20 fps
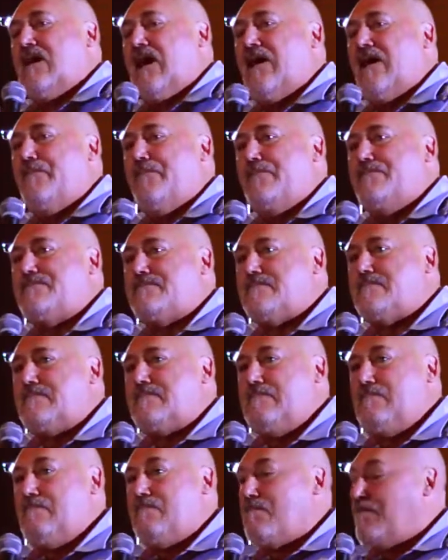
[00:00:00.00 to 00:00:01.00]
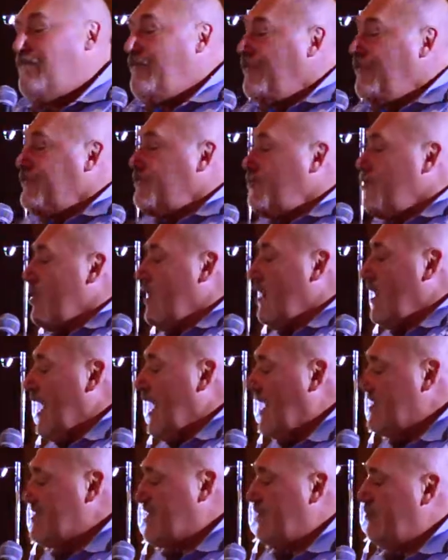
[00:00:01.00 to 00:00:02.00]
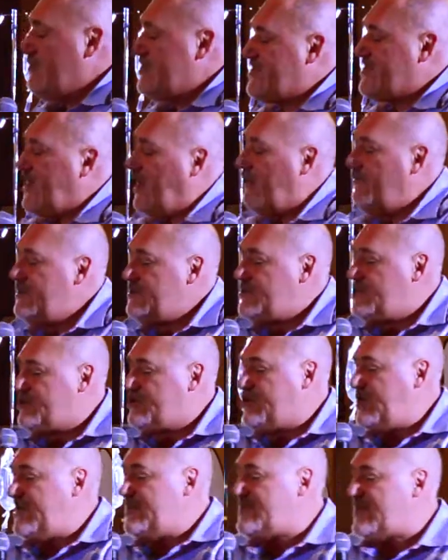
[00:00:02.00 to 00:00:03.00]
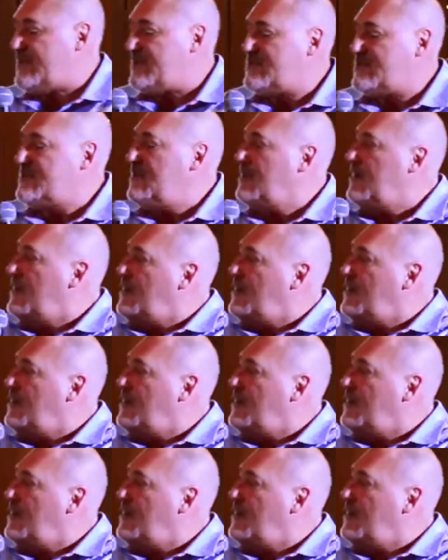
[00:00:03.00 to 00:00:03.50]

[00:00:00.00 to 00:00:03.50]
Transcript: um, as he was coming to Jesus,